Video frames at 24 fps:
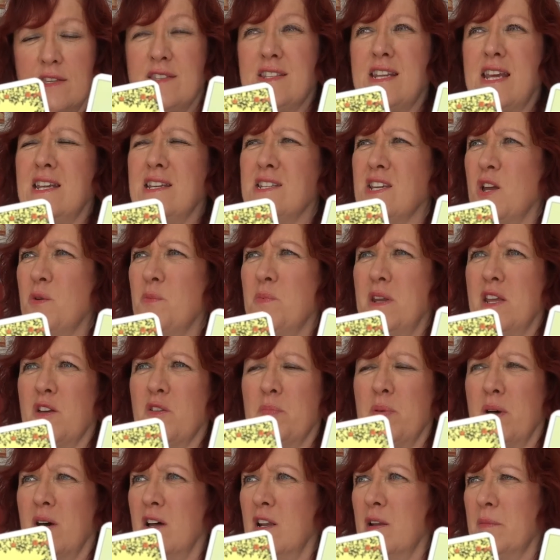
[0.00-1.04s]
State opening
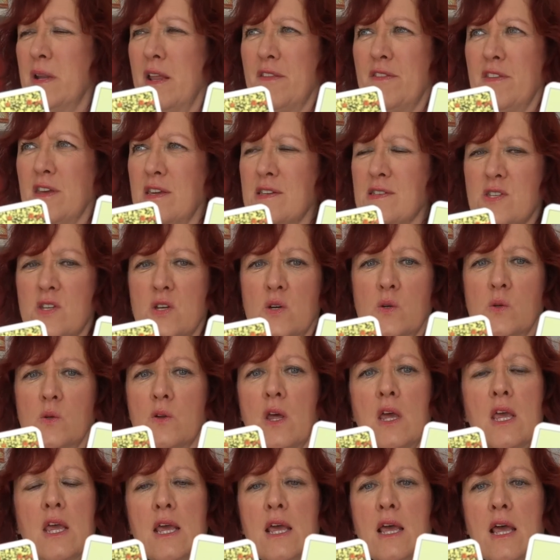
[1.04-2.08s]
of Parliament, I think it's
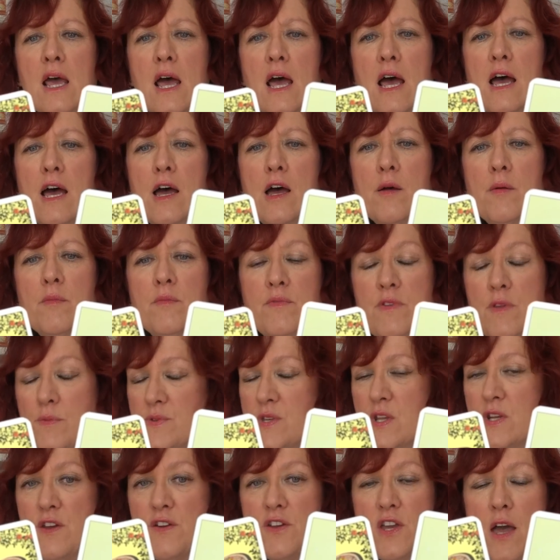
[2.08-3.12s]
called. That
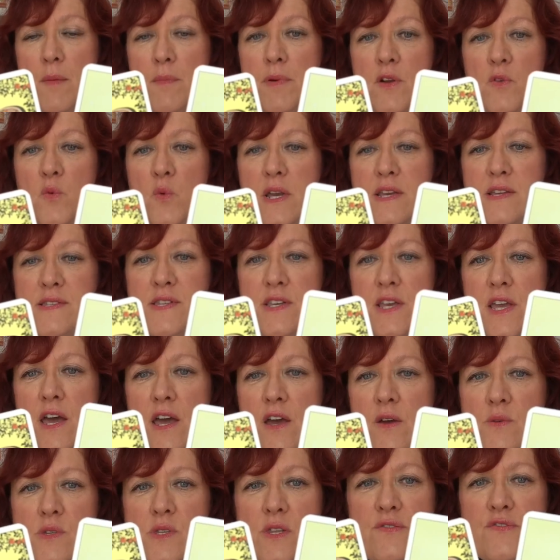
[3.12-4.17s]
was only a couple of weeks
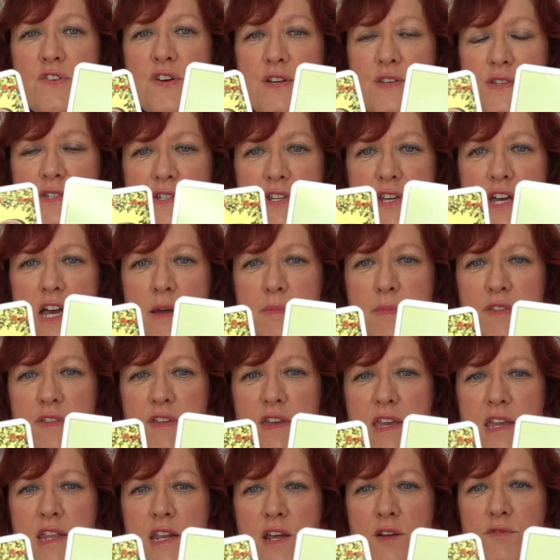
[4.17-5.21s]
ago. It was the first time, I
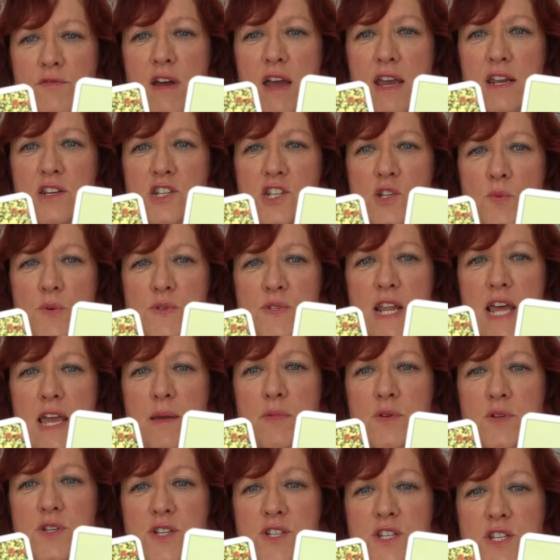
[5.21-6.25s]
think, in her reign she wasn't
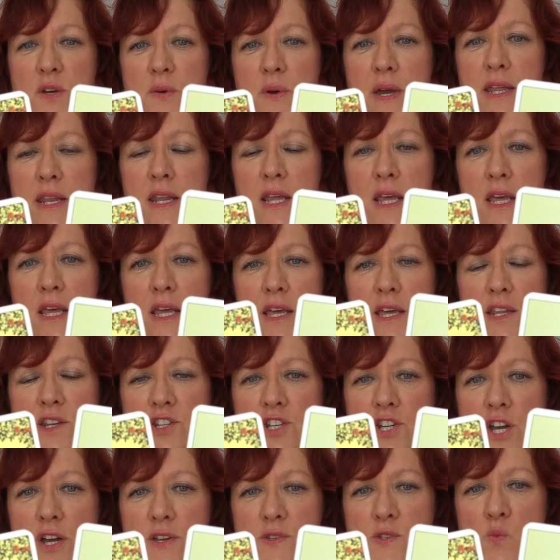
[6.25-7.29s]
able to do it, and
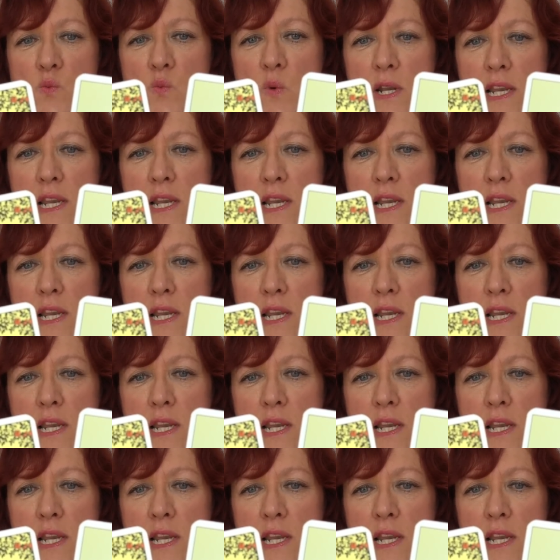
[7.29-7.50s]
Charles and